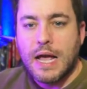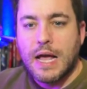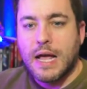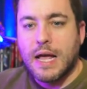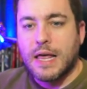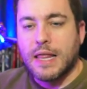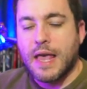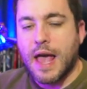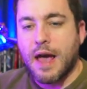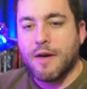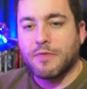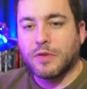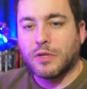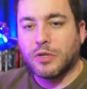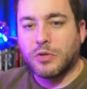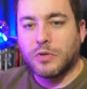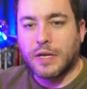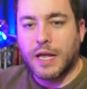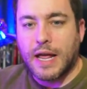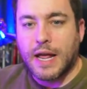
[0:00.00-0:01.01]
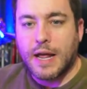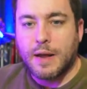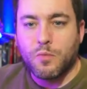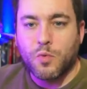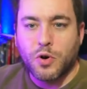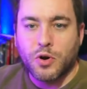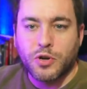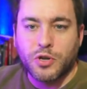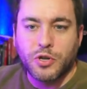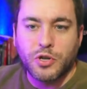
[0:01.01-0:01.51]
they have a little game
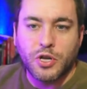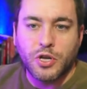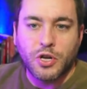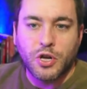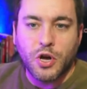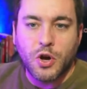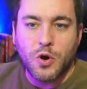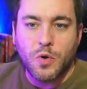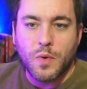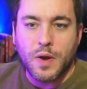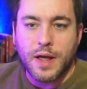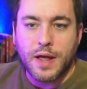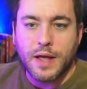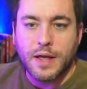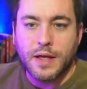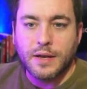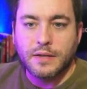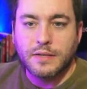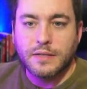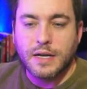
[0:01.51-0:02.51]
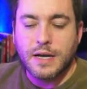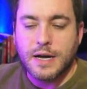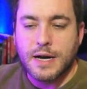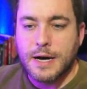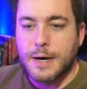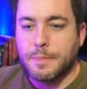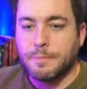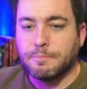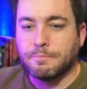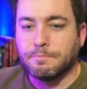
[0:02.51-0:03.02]
where you can go and
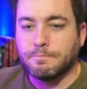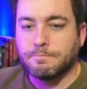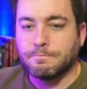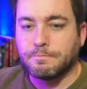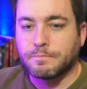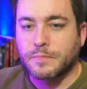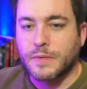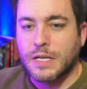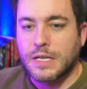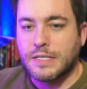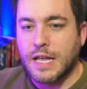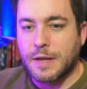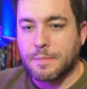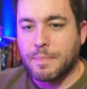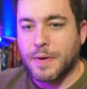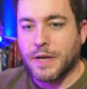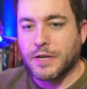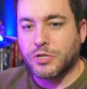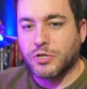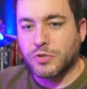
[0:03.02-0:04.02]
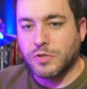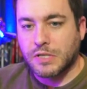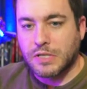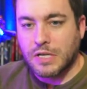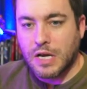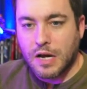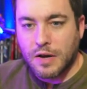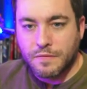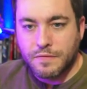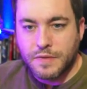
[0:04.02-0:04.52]
um, take pictures
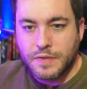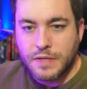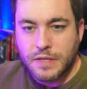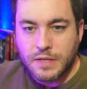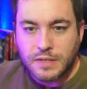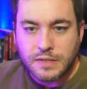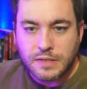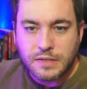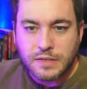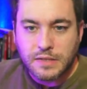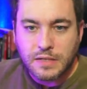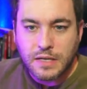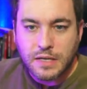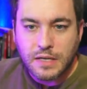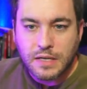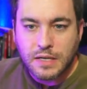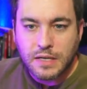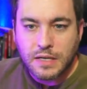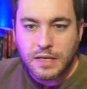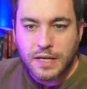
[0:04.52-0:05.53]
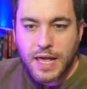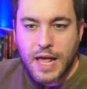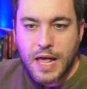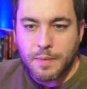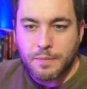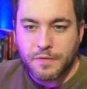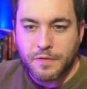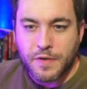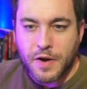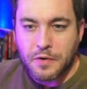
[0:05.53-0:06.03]
of this uh,
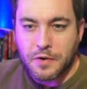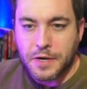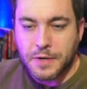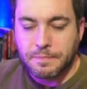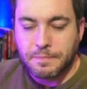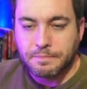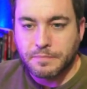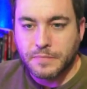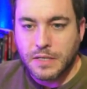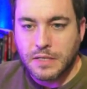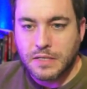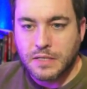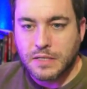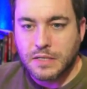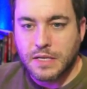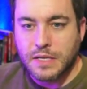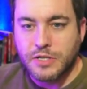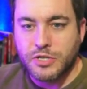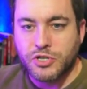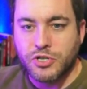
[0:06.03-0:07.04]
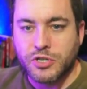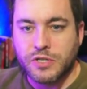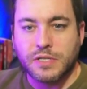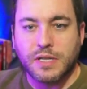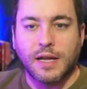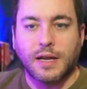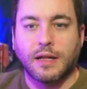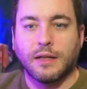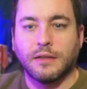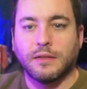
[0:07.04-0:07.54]
camp fairy. It's it's just
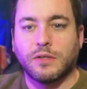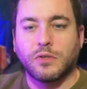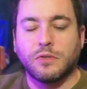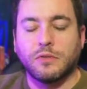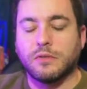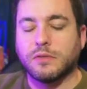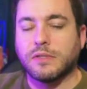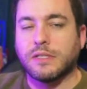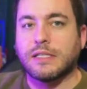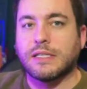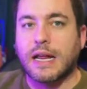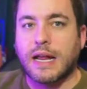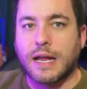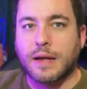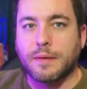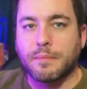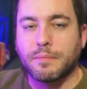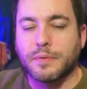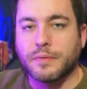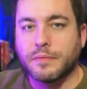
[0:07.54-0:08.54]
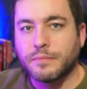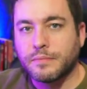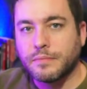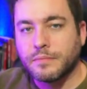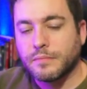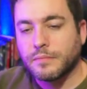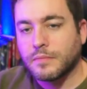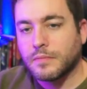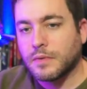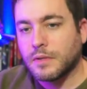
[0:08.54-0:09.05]
like a little stamp
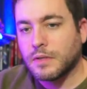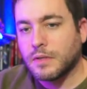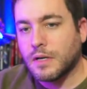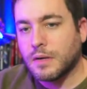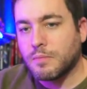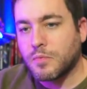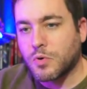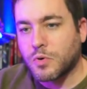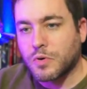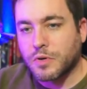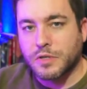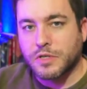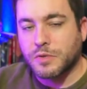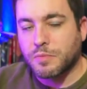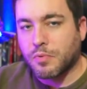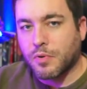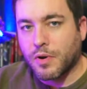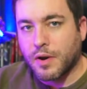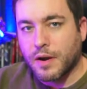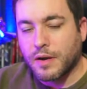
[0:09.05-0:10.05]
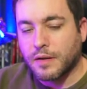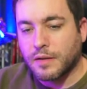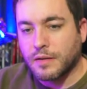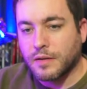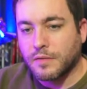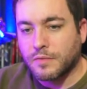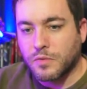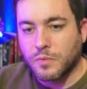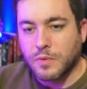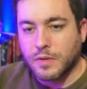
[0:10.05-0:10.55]
um, or a spray,
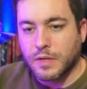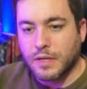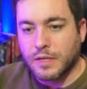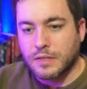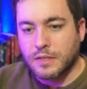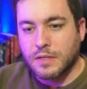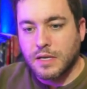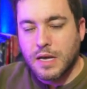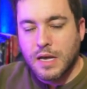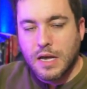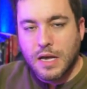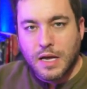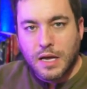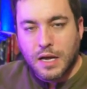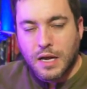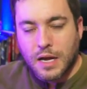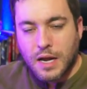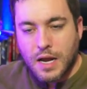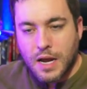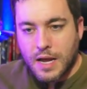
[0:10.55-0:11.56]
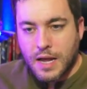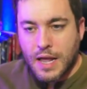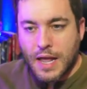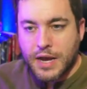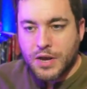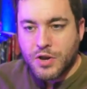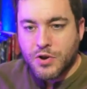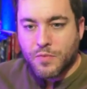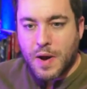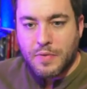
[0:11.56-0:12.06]
if you will. That's uh,
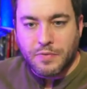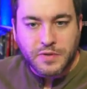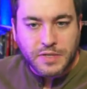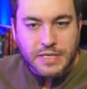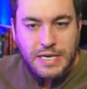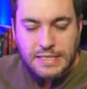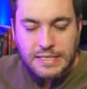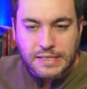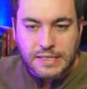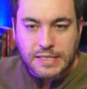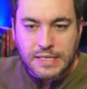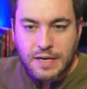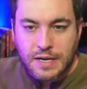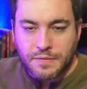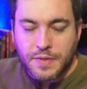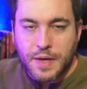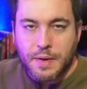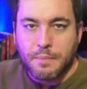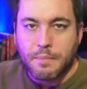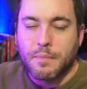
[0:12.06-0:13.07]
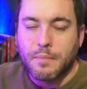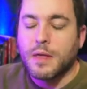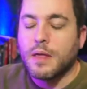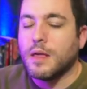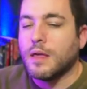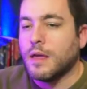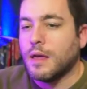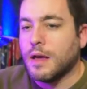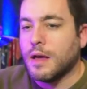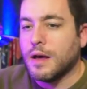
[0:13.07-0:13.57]
hidden around. There's 18 of them,
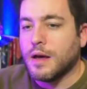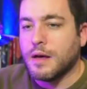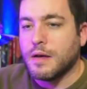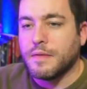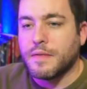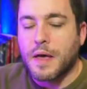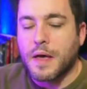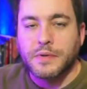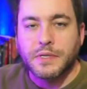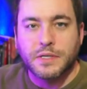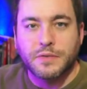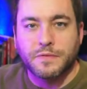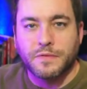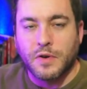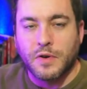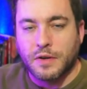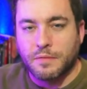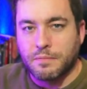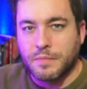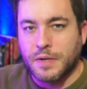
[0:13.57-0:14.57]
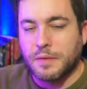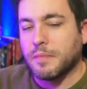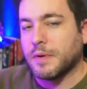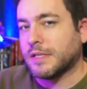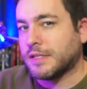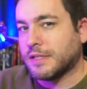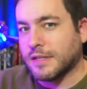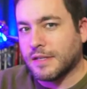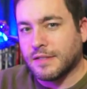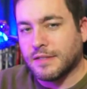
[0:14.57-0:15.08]
uh, and that was fun. Me and my
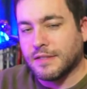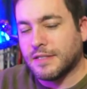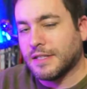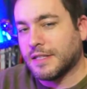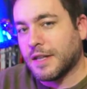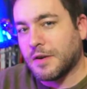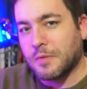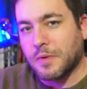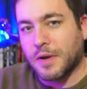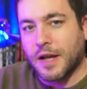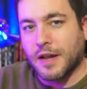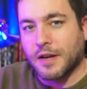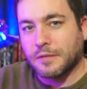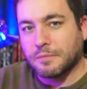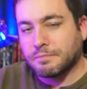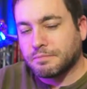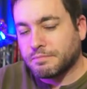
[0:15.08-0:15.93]
son did that. We kind of